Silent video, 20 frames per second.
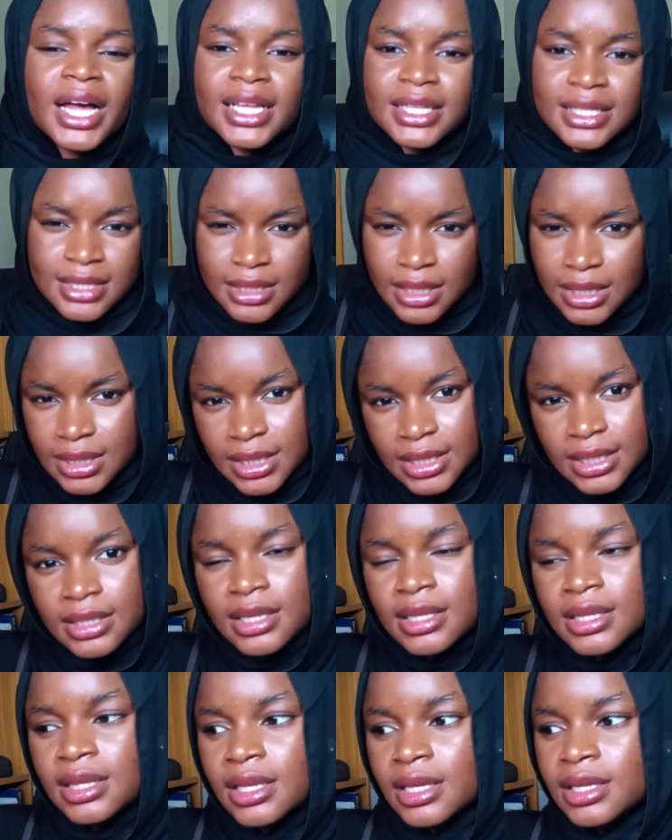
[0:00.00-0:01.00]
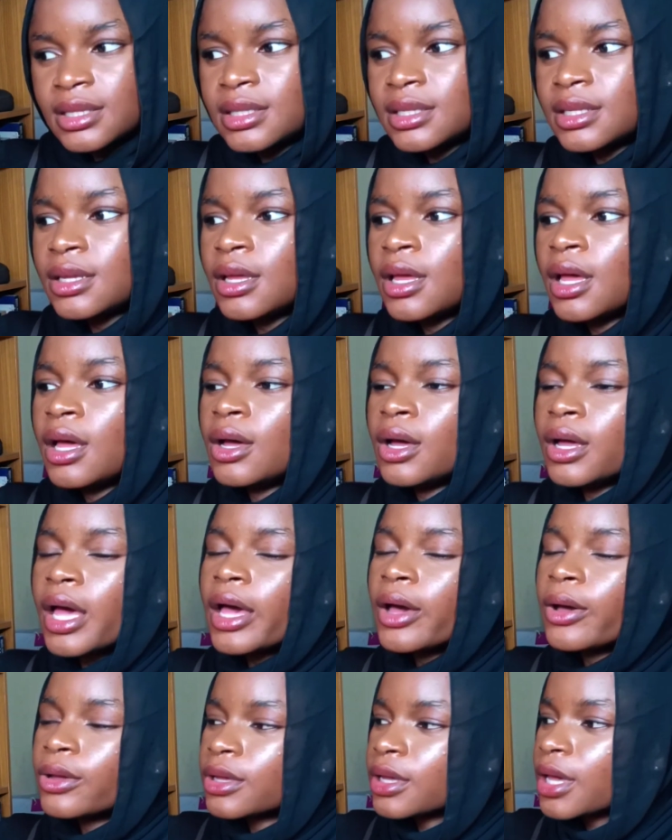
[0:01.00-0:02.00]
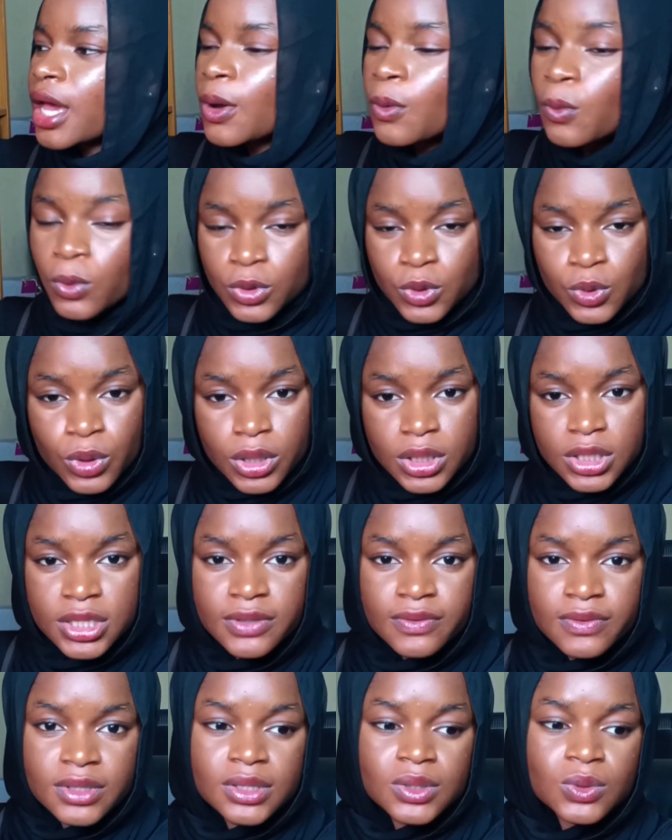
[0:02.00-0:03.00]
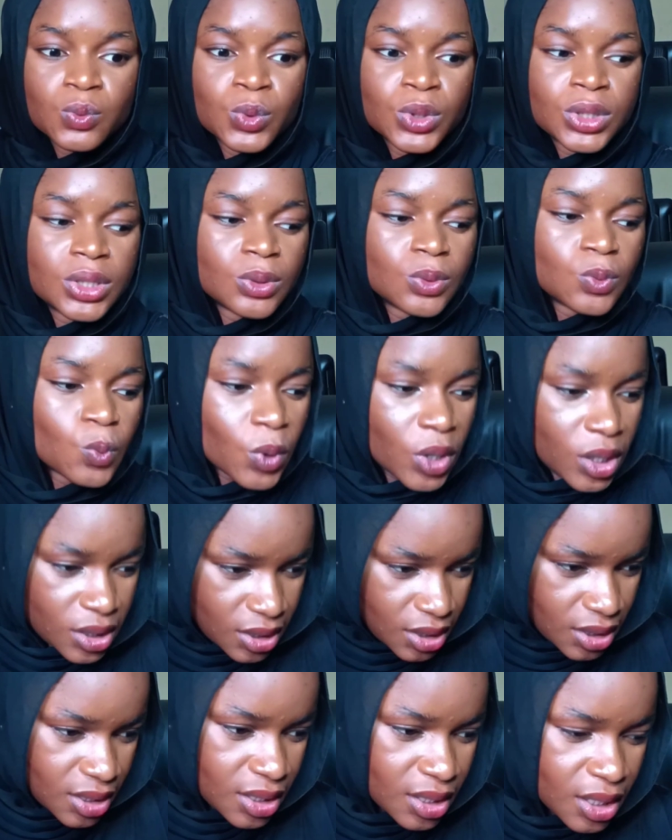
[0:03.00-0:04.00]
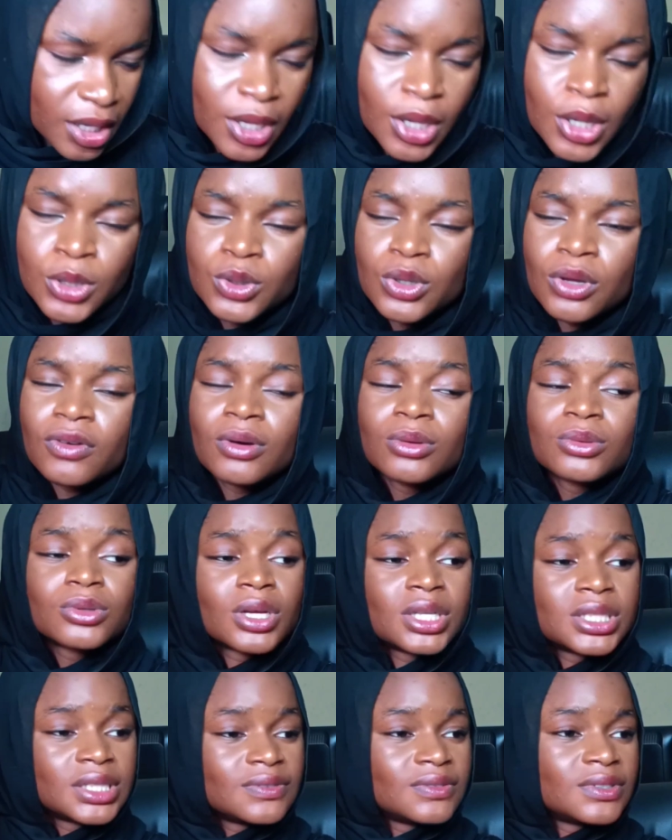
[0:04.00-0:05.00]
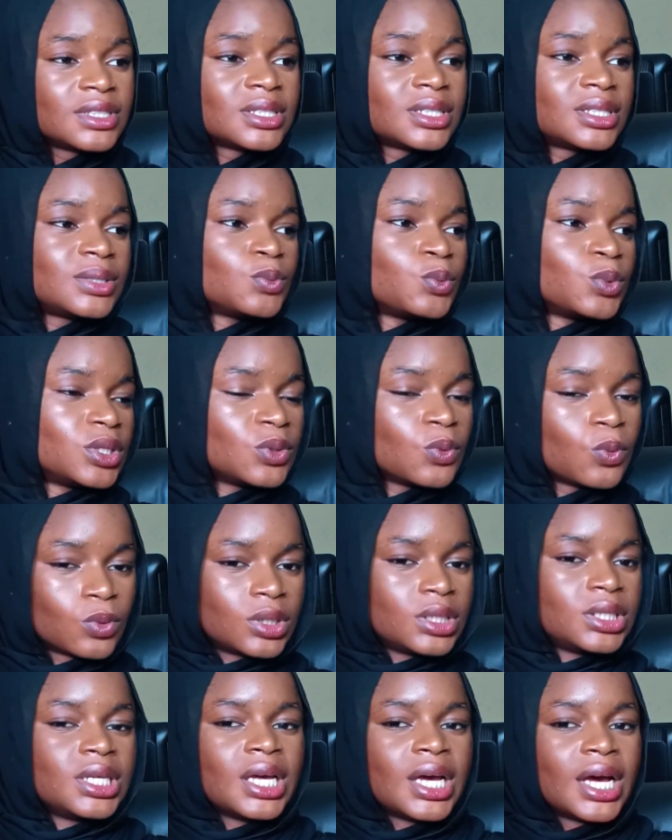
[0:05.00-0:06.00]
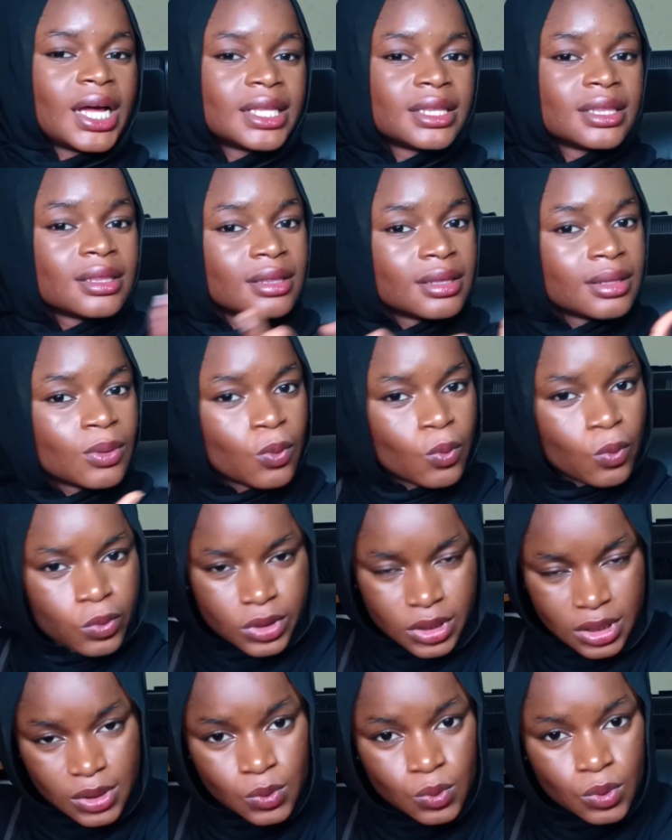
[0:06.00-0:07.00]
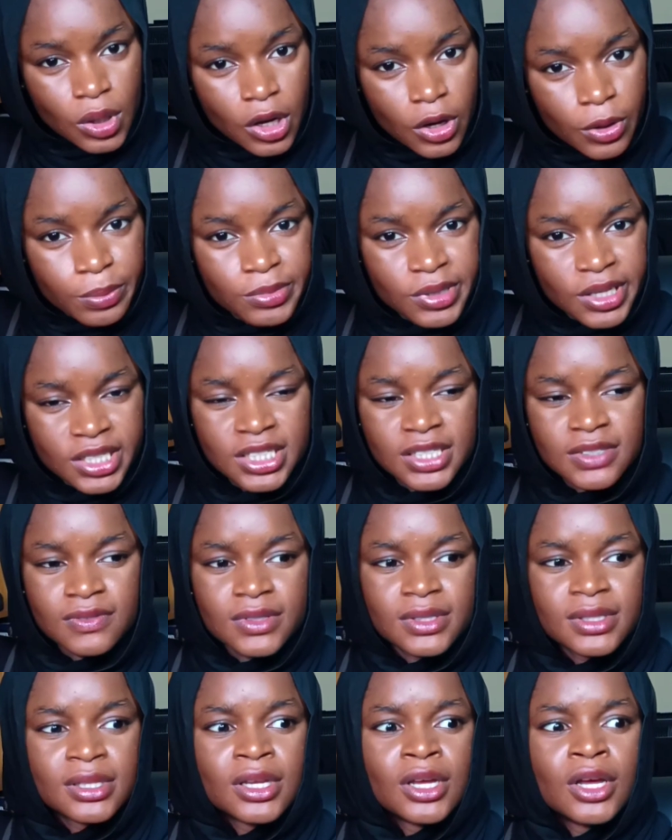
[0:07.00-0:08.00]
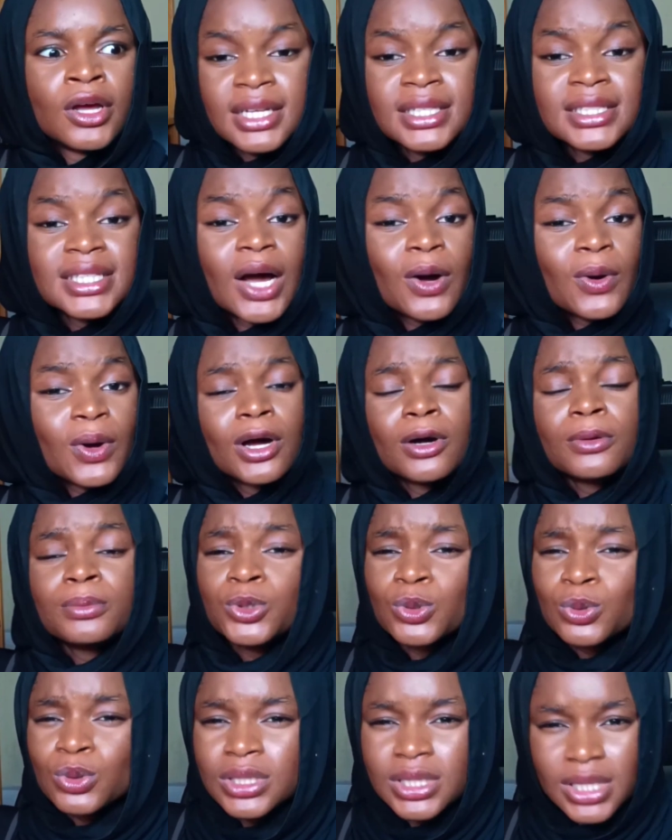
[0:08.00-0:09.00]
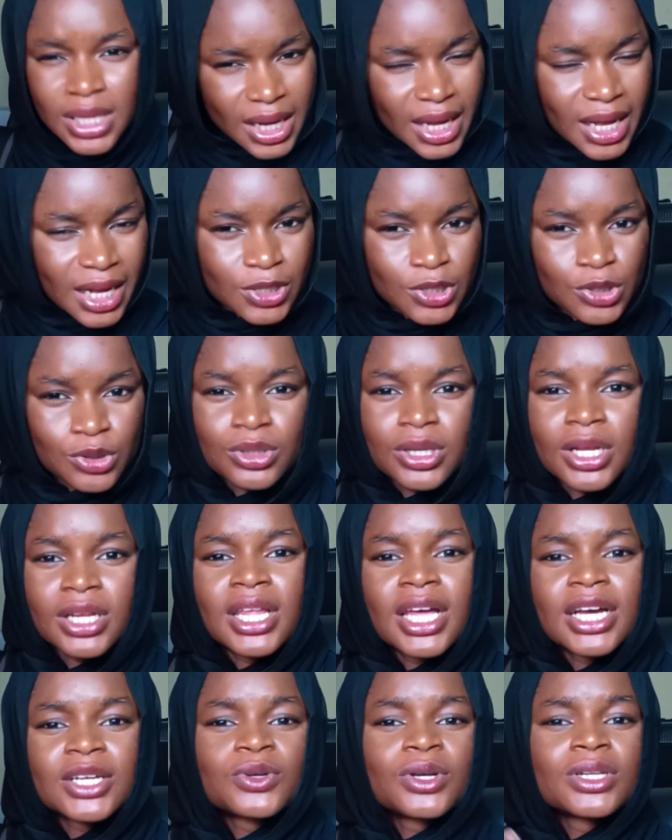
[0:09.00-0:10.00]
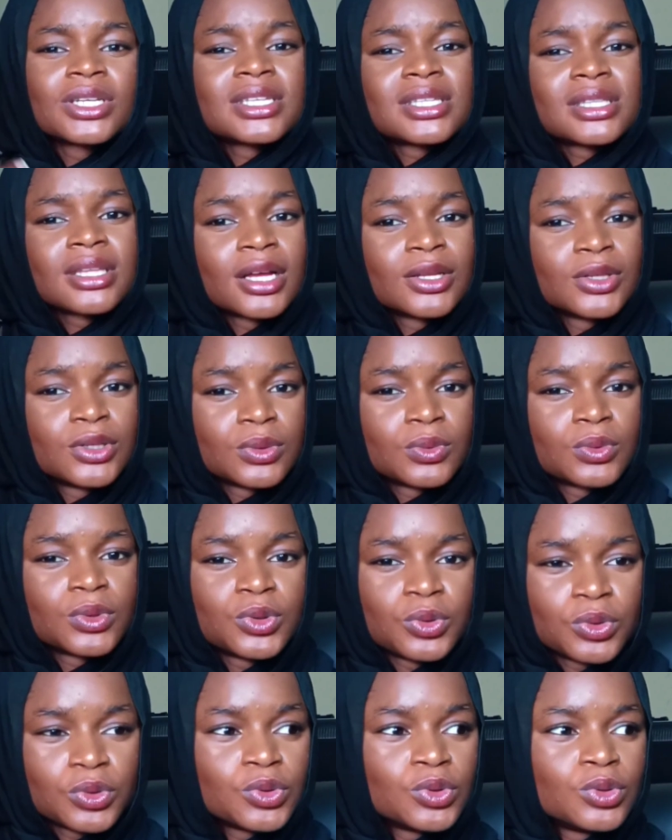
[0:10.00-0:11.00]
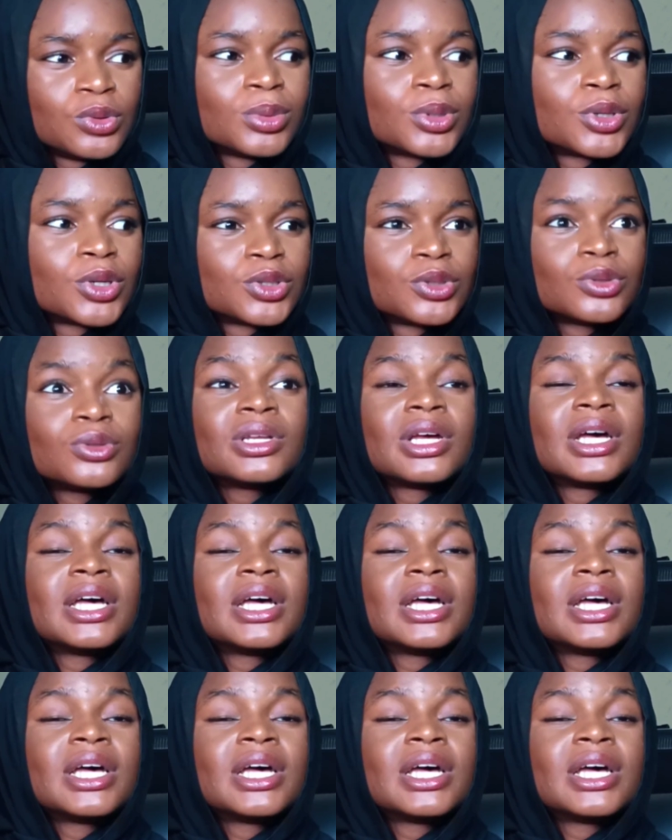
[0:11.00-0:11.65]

And set a deadline. Okay, I want to achieve this within 1 year. So if I want to achieve this within 1 year and this will help me achieve it, that will help you to take action and actually start doing what you want to do, because